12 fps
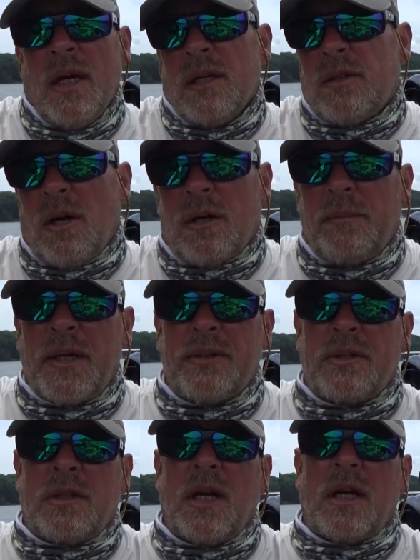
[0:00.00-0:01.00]
talk about
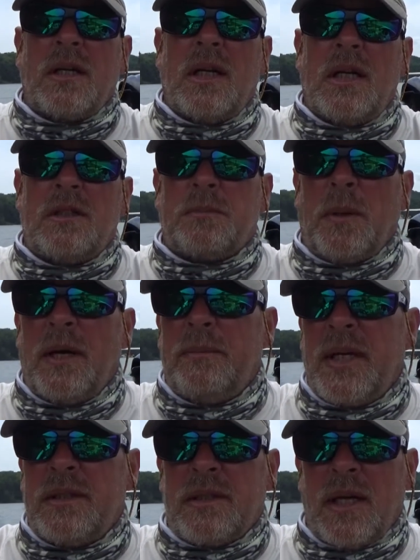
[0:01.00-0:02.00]
the technique,
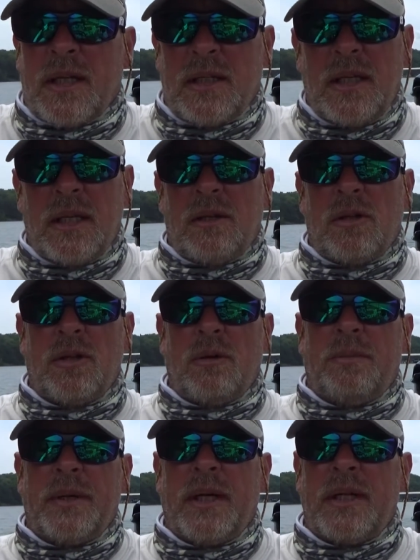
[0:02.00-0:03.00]
Spybait technique a
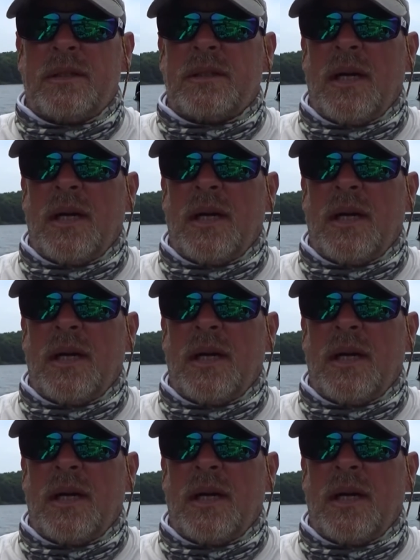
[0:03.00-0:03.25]
little bit.